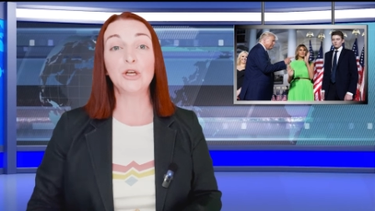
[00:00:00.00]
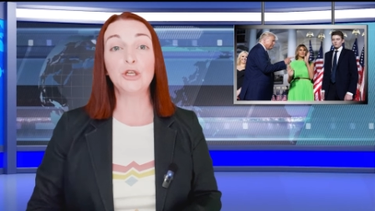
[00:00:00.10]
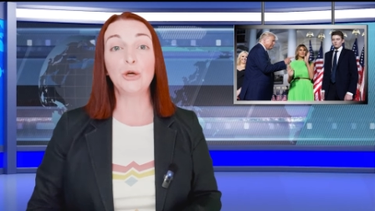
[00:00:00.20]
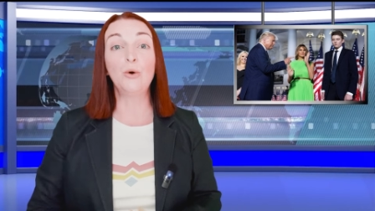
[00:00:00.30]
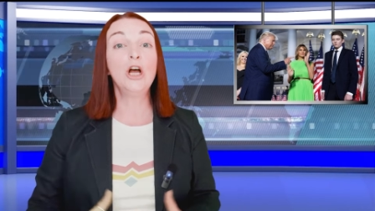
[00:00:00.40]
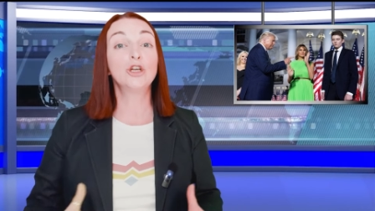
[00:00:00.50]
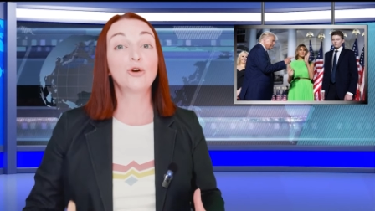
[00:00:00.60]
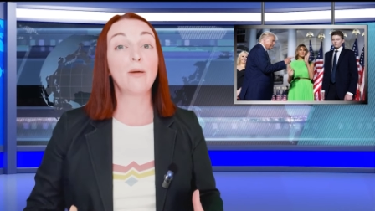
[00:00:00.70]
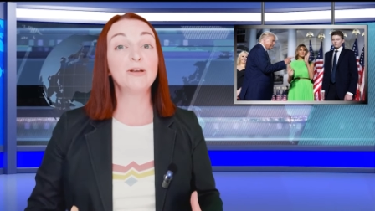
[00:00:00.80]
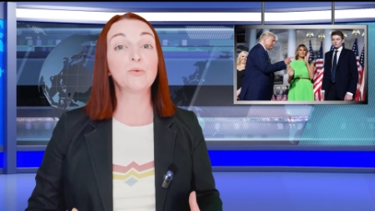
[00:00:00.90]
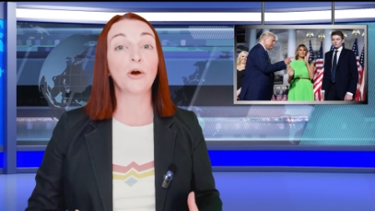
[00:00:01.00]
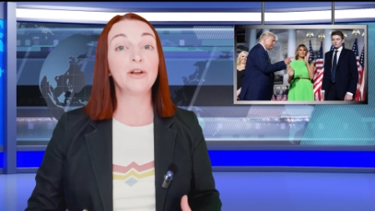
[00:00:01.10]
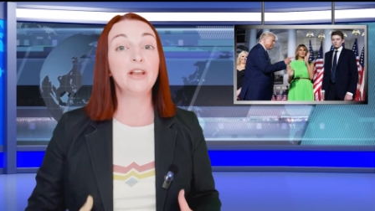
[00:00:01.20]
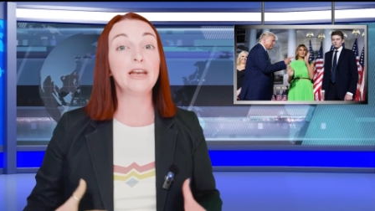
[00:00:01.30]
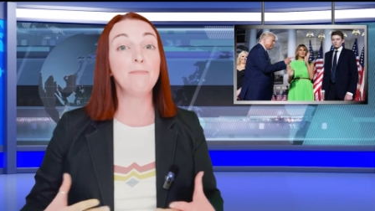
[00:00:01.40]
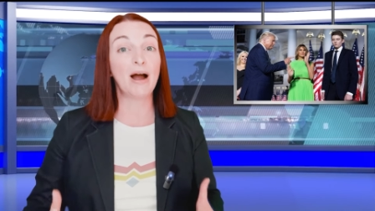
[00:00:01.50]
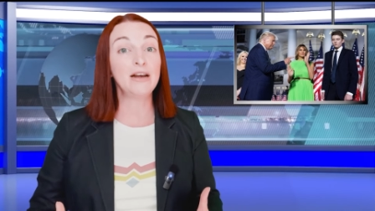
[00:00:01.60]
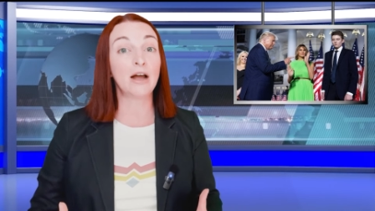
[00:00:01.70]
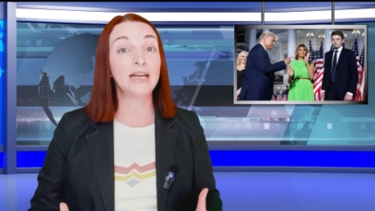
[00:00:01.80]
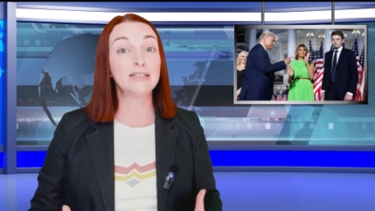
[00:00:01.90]
do, Trump is worried that he might
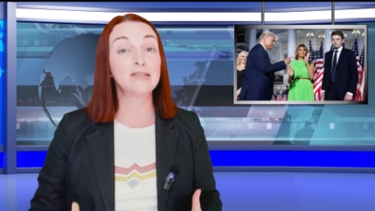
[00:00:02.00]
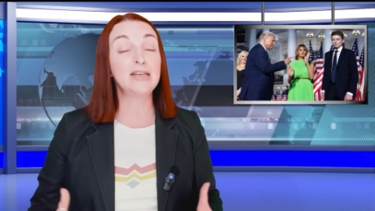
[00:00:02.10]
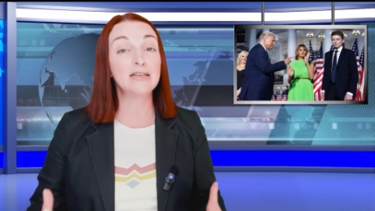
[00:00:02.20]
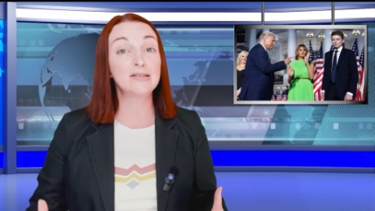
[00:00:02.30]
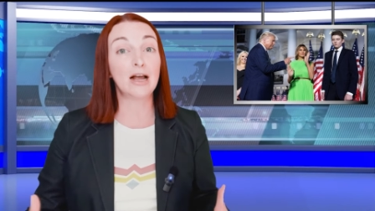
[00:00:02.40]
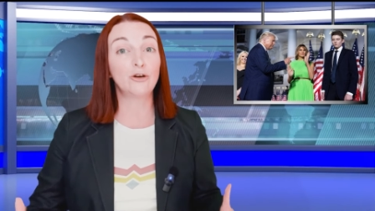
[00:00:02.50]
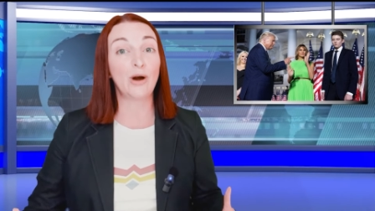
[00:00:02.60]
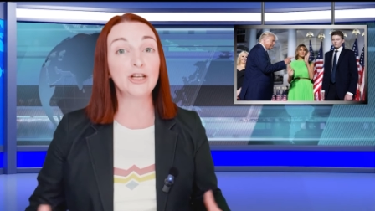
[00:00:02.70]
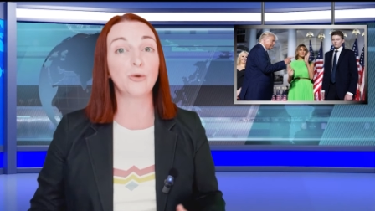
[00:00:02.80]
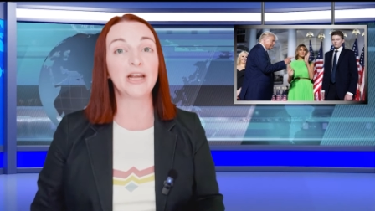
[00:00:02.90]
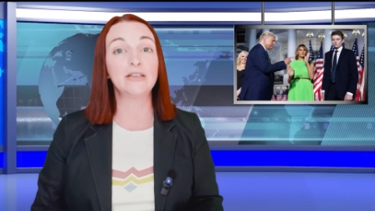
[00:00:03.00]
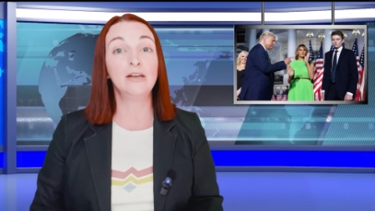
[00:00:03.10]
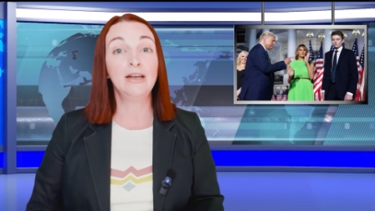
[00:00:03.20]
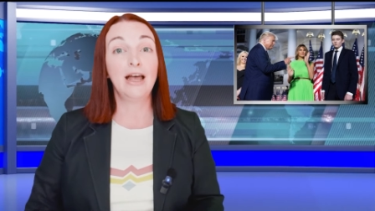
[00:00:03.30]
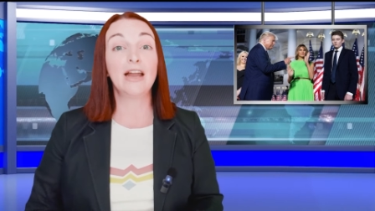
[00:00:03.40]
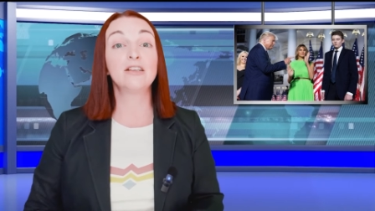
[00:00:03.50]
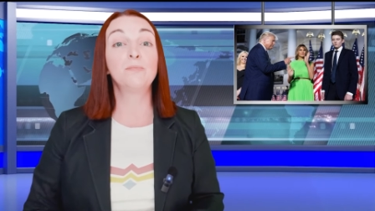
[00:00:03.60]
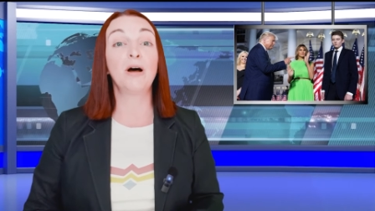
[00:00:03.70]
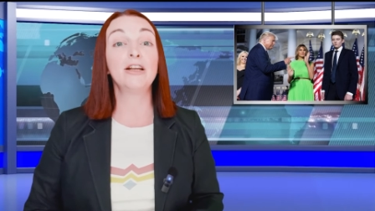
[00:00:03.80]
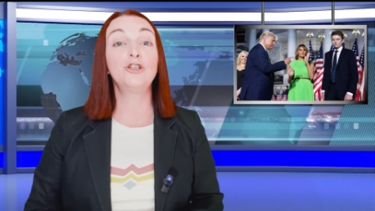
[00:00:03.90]
not get to see his son graduate, and his
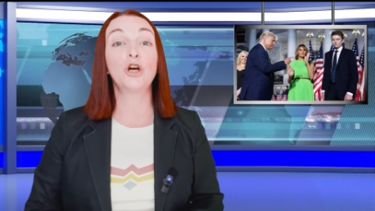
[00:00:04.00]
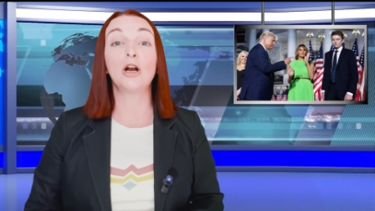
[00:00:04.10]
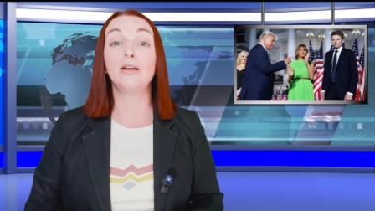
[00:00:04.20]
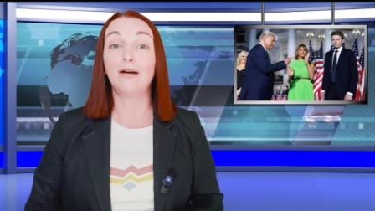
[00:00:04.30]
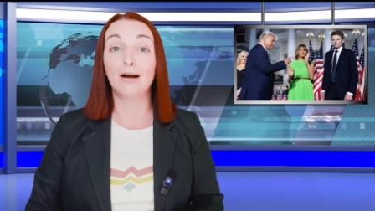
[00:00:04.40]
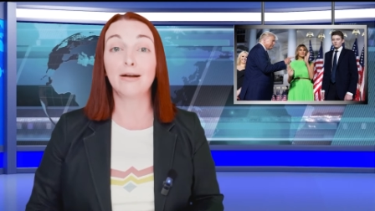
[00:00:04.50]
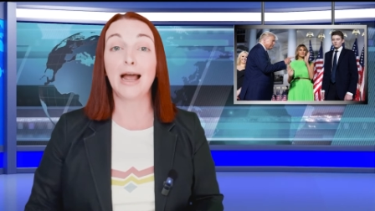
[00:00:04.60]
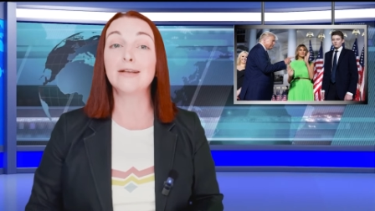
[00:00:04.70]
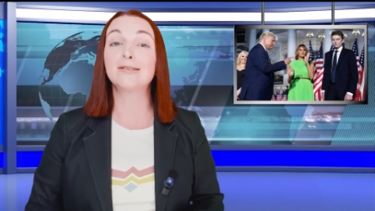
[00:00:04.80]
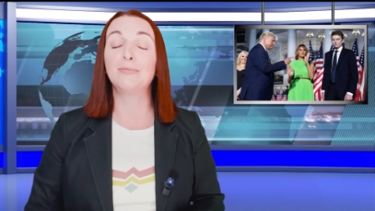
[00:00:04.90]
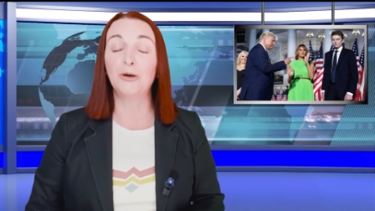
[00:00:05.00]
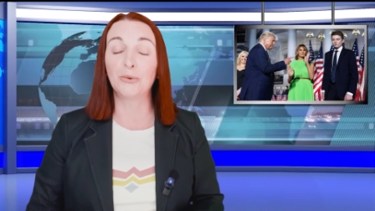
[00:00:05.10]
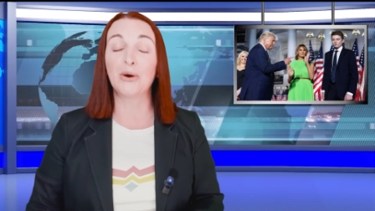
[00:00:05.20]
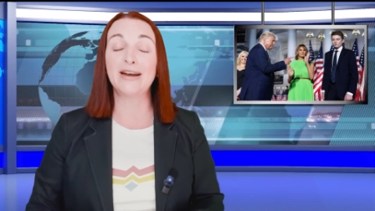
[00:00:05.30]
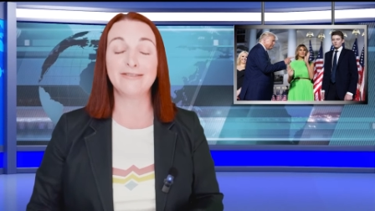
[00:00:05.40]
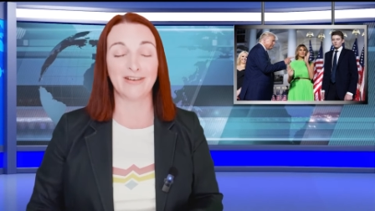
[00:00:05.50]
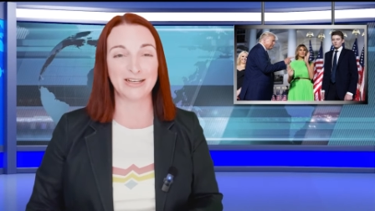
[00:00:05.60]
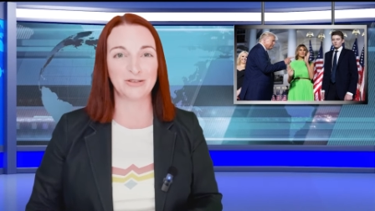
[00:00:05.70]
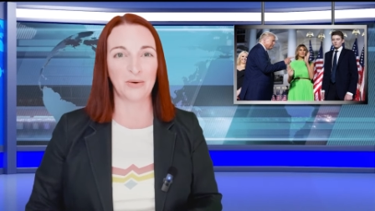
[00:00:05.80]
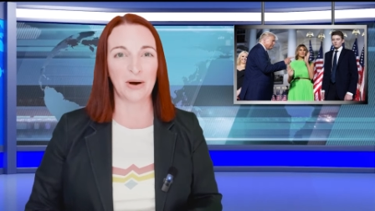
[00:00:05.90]
buddy Charlie Kirk has some great
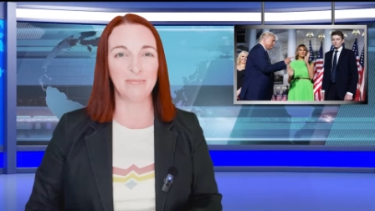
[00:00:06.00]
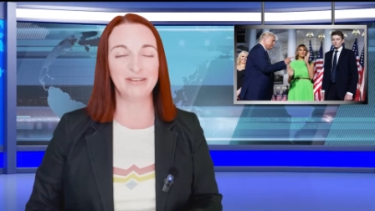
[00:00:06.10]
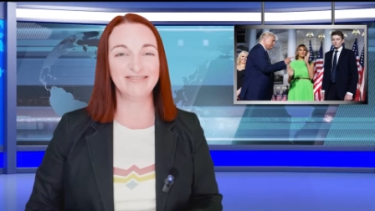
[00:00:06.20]
advice for him.